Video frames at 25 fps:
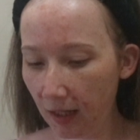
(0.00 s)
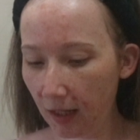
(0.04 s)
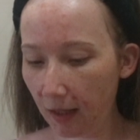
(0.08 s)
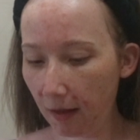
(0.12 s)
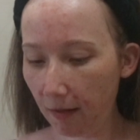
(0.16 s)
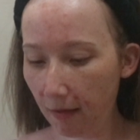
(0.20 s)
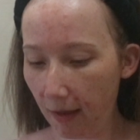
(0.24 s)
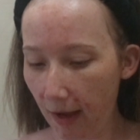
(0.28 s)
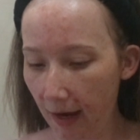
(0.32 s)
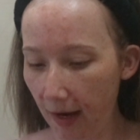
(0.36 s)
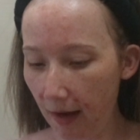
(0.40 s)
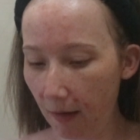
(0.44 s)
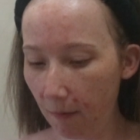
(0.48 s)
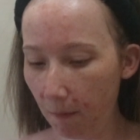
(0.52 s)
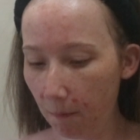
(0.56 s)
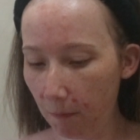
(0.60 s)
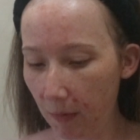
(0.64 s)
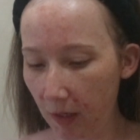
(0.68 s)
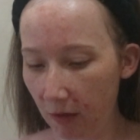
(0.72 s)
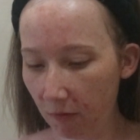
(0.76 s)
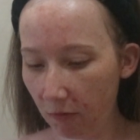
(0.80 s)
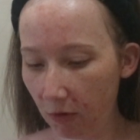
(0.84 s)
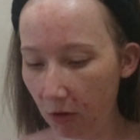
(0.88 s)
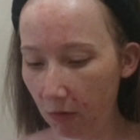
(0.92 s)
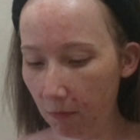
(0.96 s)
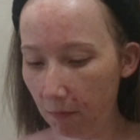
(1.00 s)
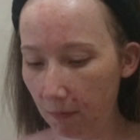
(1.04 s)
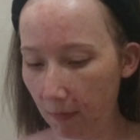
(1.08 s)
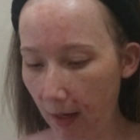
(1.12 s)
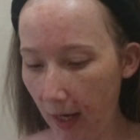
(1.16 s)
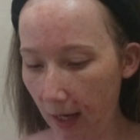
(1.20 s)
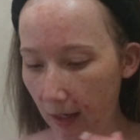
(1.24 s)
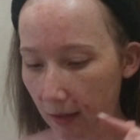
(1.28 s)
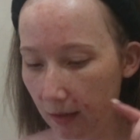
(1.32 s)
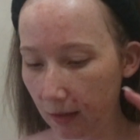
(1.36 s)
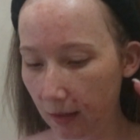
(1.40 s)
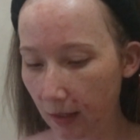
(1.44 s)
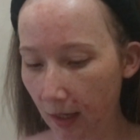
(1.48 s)
Clay Mineral
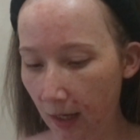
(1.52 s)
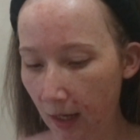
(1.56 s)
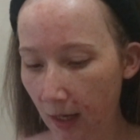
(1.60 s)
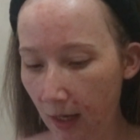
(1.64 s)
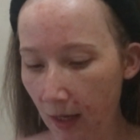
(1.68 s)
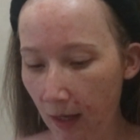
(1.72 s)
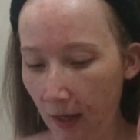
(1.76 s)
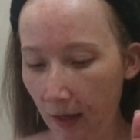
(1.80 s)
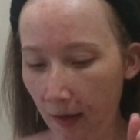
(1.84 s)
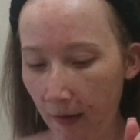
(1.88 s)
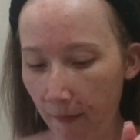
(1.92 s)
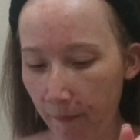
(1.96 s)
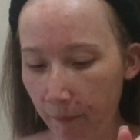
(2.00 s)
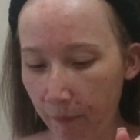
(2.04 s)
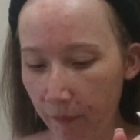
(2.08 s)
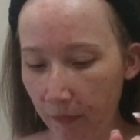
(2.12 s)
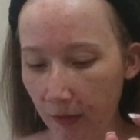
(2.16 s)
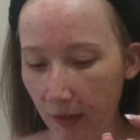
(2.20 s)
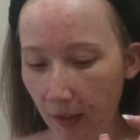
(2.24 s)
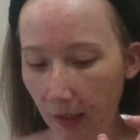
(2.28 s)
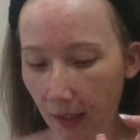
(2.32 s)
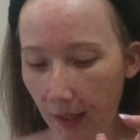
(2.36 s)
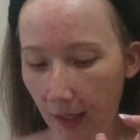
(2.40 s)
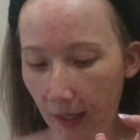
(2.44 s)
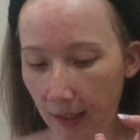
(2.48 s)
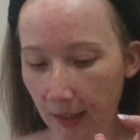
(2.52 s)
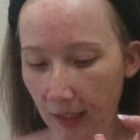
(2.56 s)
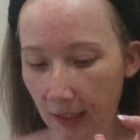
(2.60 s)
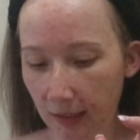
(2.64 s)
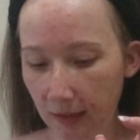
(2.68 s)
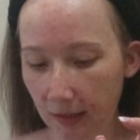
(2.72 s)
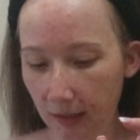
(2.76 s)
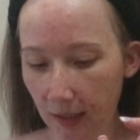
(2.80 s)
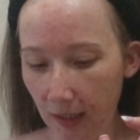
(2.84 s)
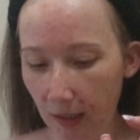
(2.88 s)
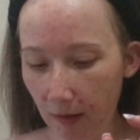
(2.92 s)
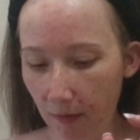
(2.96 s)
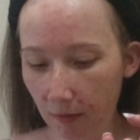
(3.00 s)
Mask. And
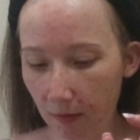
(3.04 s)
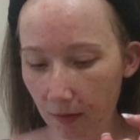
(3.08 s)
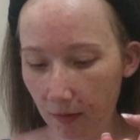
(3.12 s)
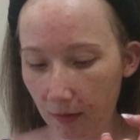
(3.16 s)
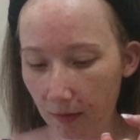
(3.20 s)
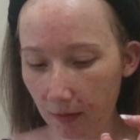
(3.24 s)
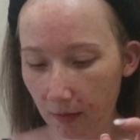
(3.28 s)
it